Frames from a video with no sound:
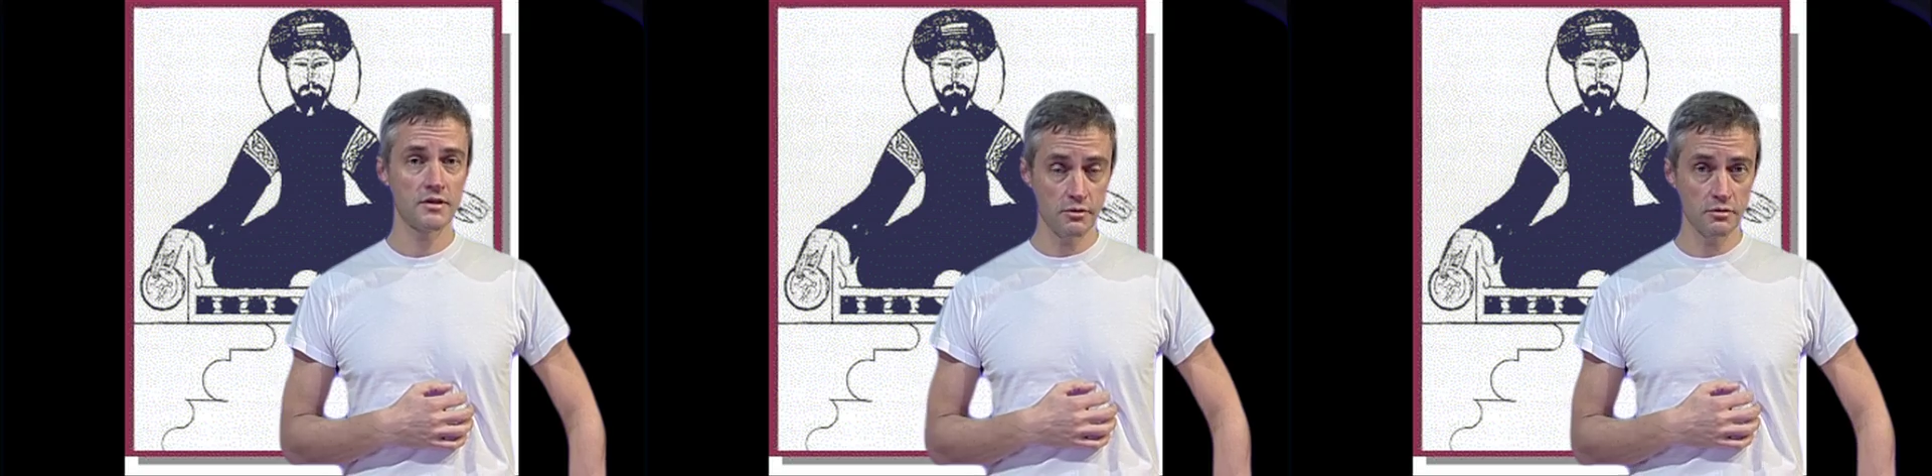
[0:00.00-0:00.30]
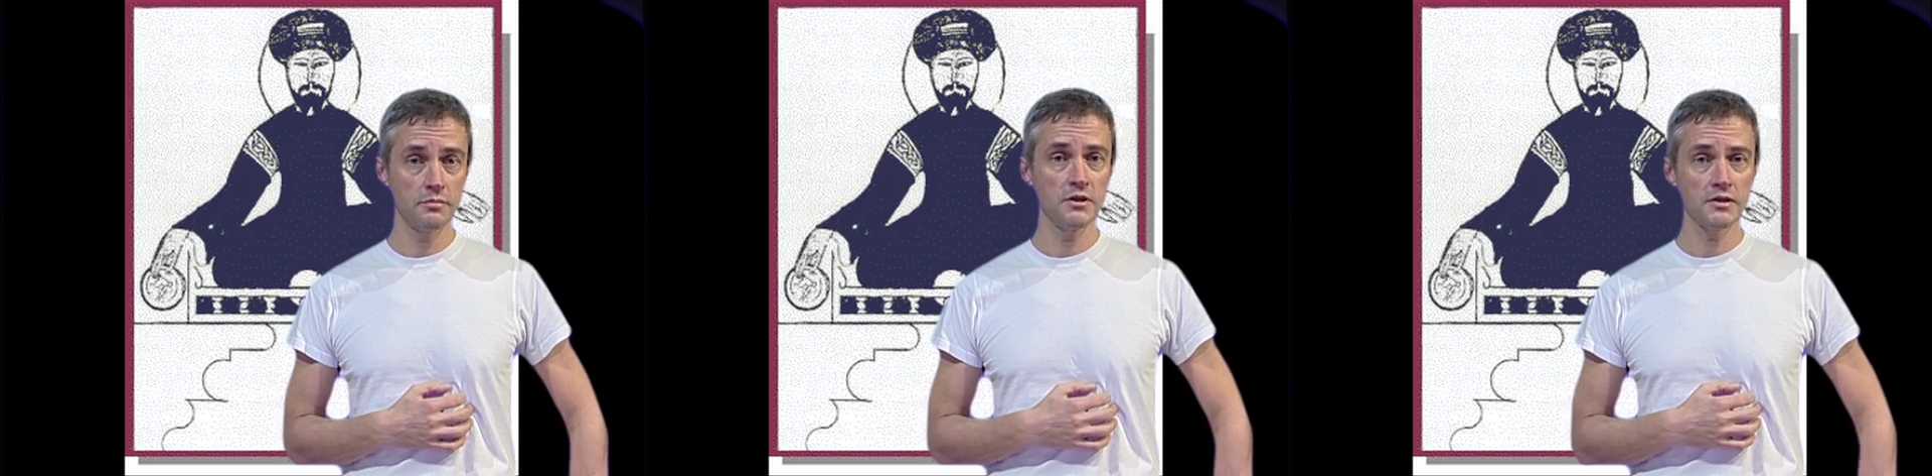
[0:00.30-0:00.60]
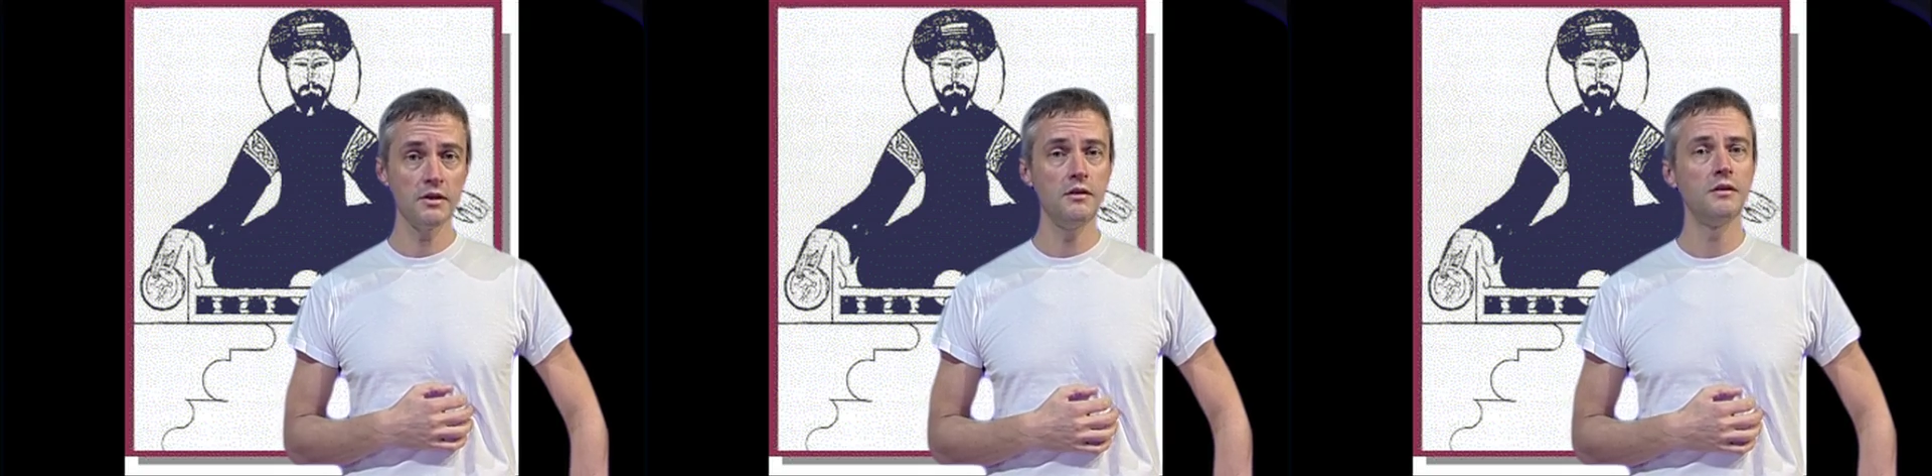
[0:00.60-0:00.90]
still to be
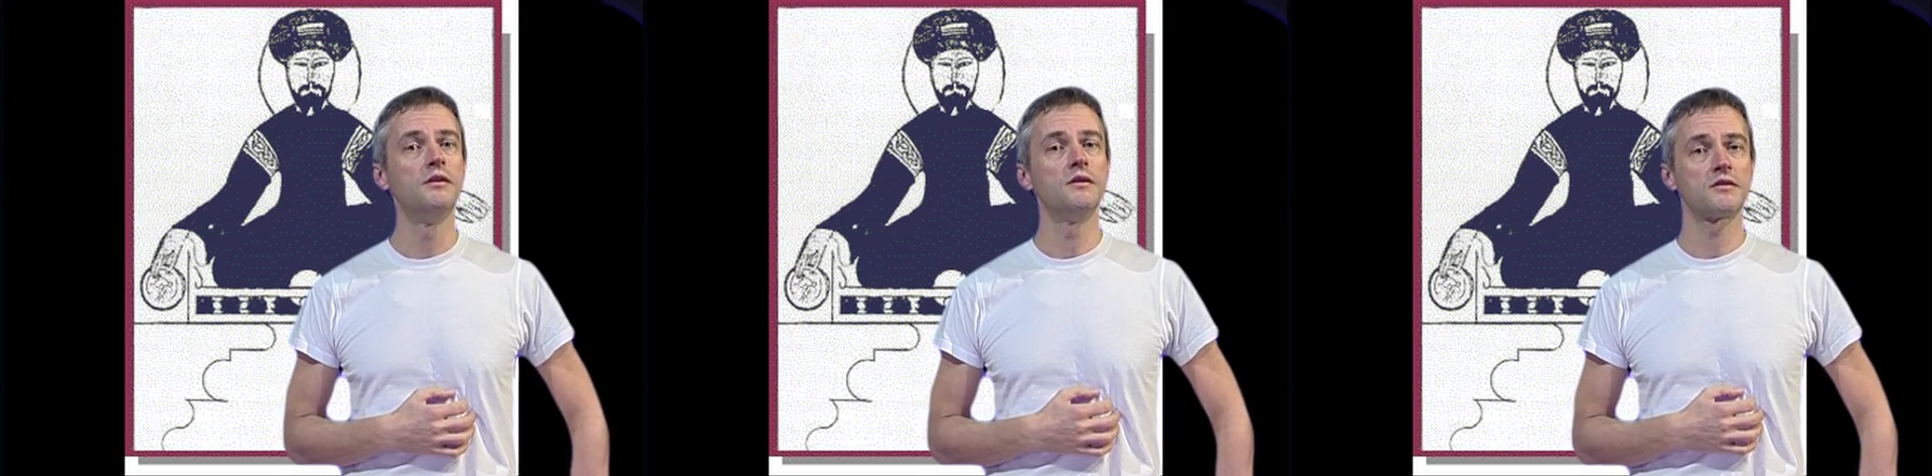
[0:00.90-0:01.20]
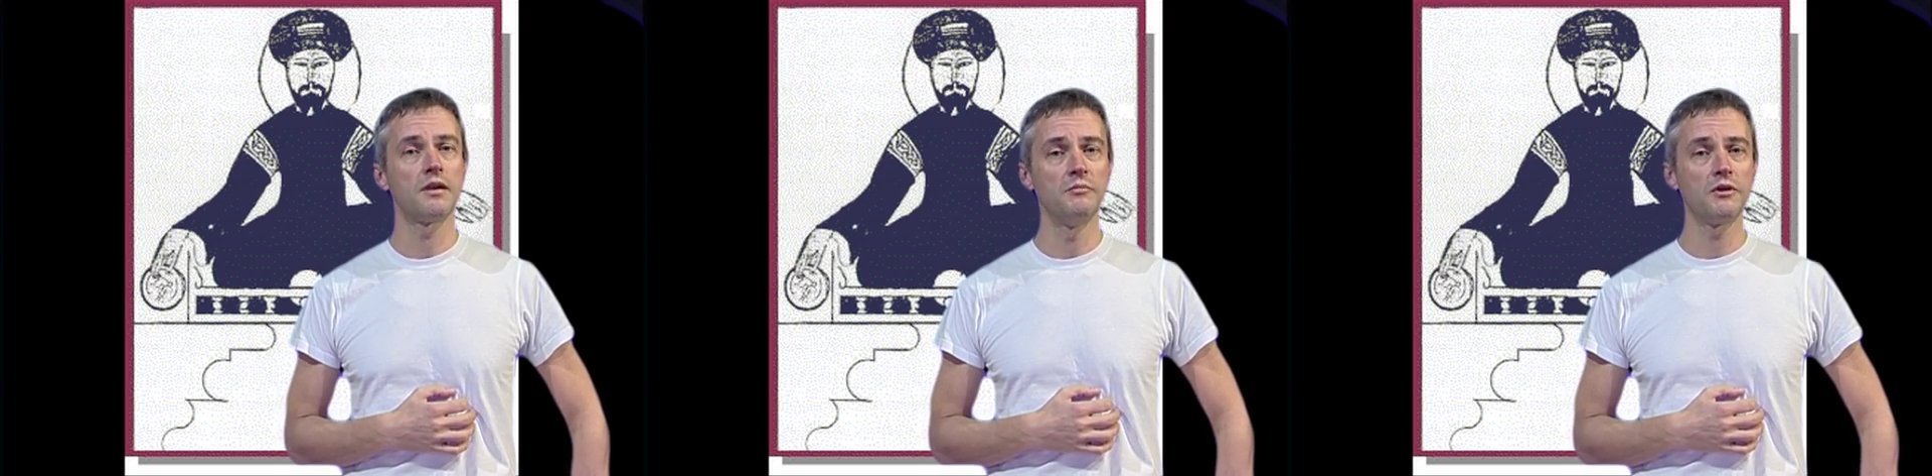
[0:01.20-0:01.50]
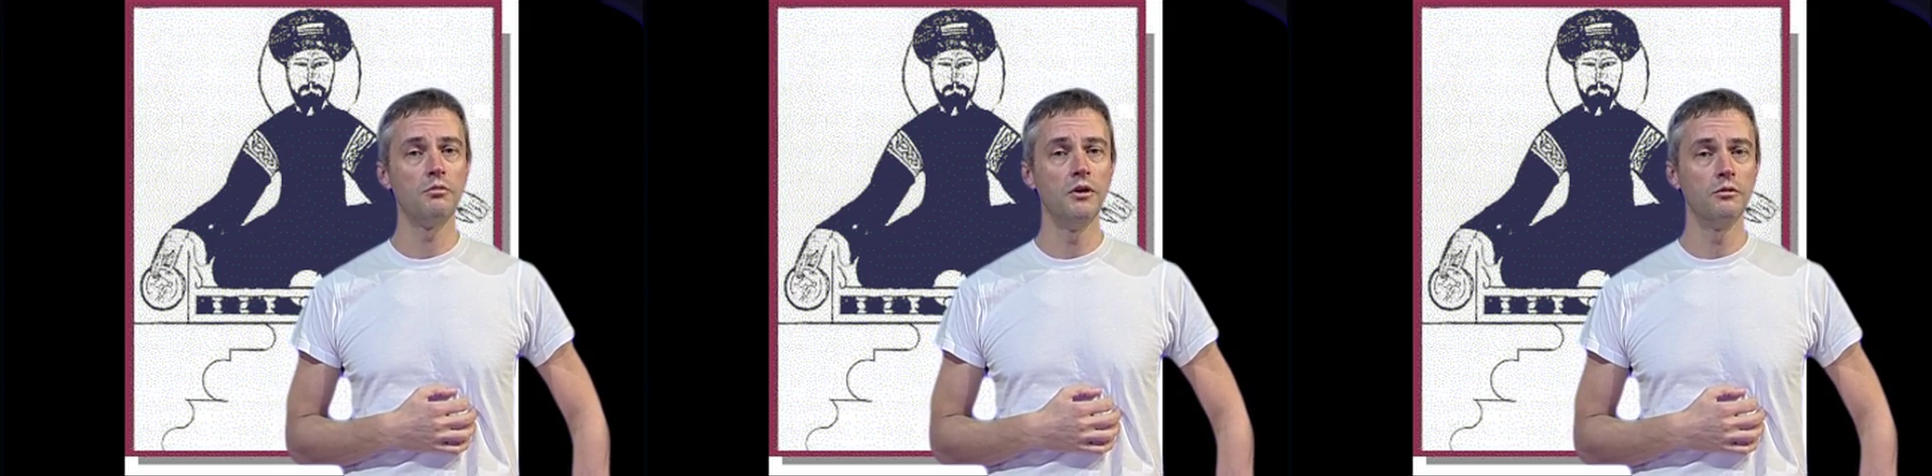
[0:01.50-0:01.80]
seen in the
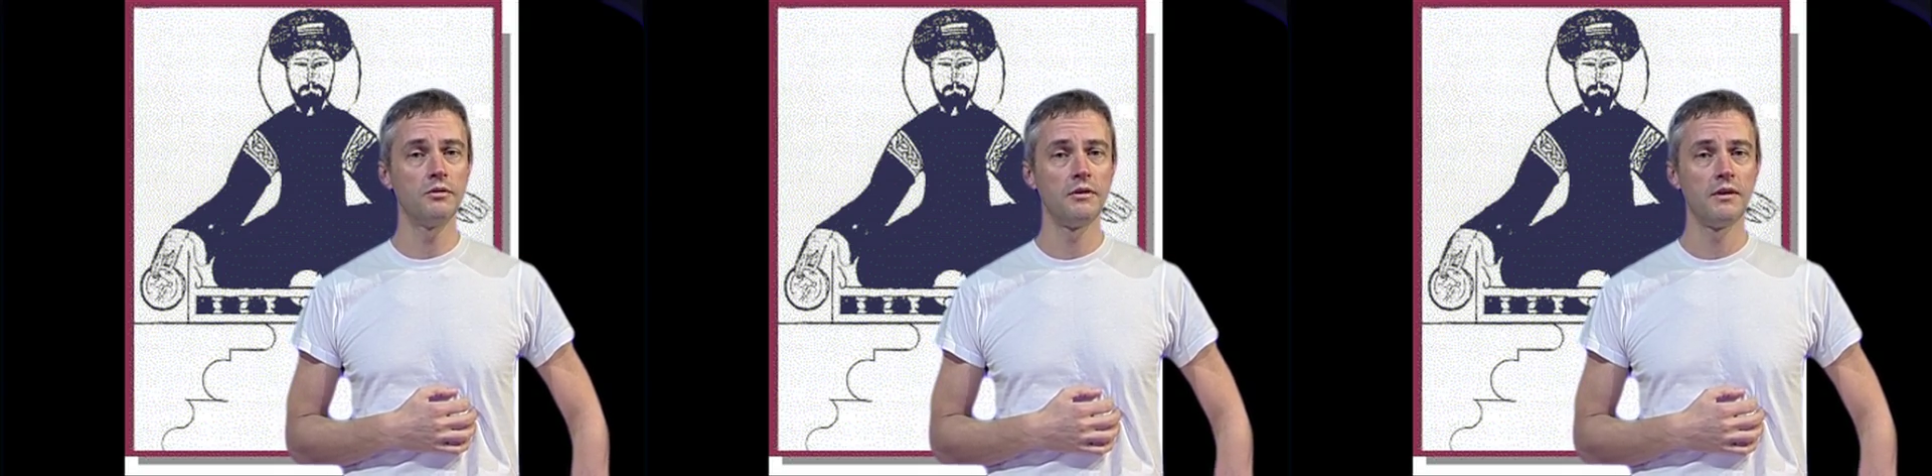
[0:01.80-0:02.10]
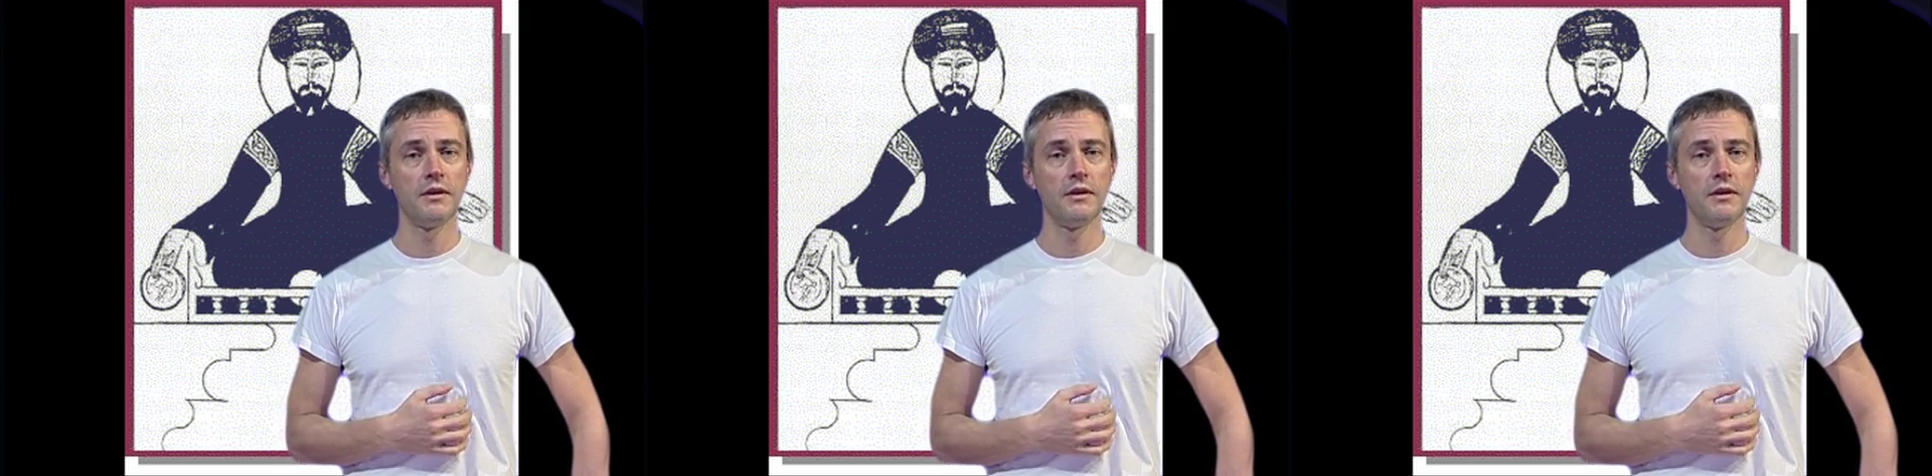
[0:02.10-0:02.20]
Islamic world.